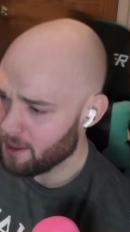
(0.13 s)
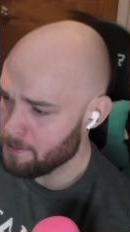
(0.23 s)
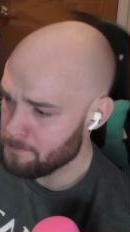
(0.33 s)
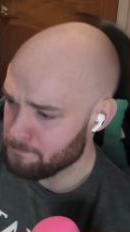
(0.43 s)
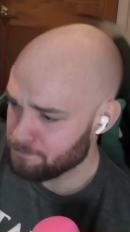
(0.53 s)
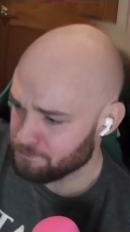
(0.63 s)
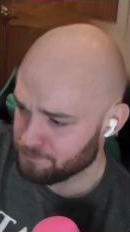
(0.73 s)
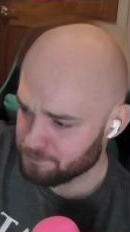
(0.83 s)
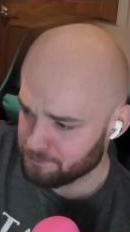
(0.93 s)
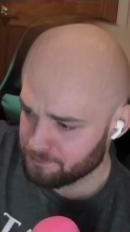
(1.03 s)
Hello guys,
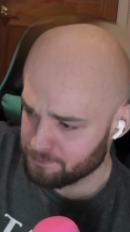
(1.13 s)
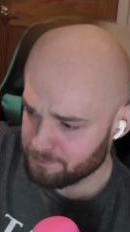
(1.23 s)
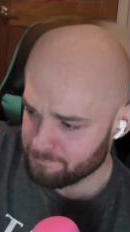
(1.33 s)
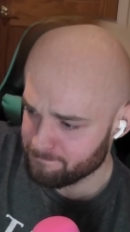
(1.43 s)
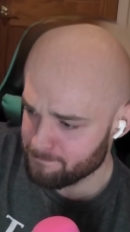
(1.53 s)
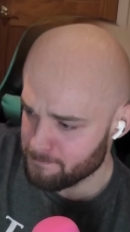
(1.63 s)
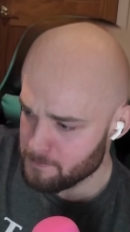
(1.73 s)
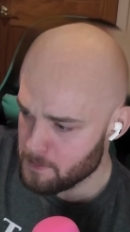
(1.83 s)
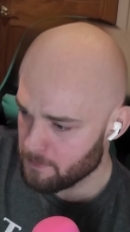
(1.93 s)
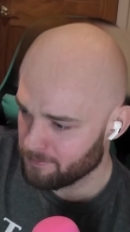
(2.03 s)
welcome back to the
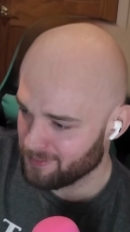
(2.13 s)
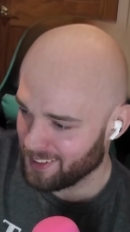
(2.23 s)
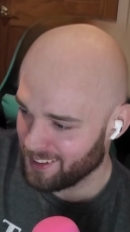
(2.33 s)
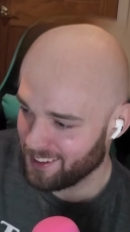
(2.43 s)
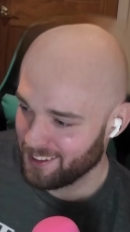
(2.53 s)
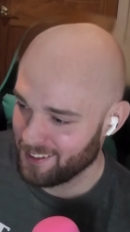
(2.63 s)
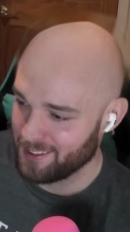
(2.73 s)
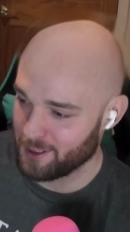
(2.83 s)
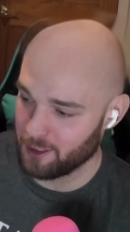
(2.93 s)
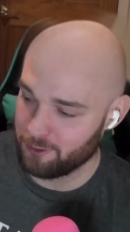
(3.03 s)
channel. I have
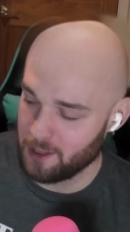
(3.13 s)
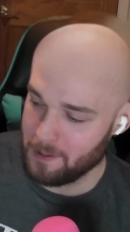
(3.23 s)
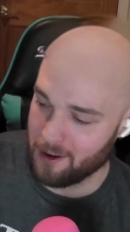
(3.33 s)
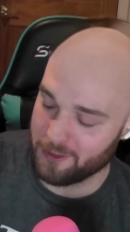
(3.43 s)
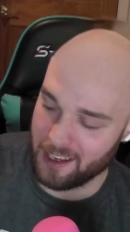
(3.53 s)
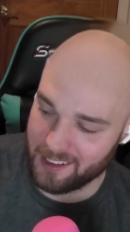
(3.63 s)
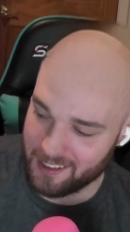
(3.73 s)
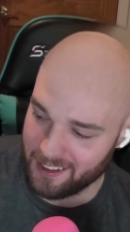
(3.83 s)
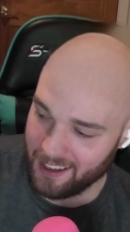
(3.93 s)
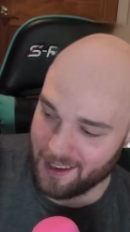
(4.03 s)
something a little different for
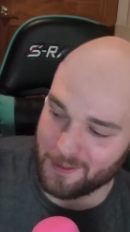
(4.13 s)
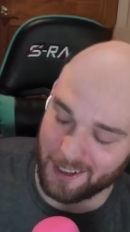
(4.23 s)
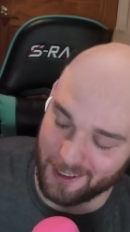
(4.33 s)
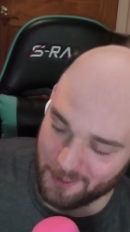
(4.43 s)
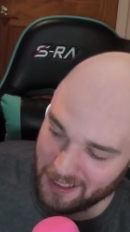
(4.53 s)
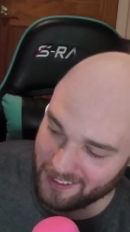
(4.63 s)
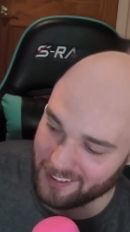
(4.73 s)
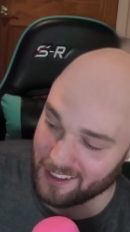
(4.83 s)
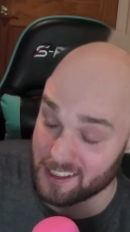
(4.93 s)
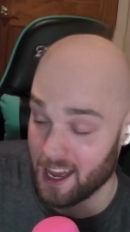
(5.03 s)
you today.
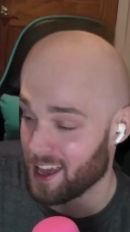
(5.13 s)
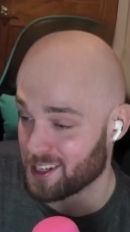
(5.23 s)
If you saw my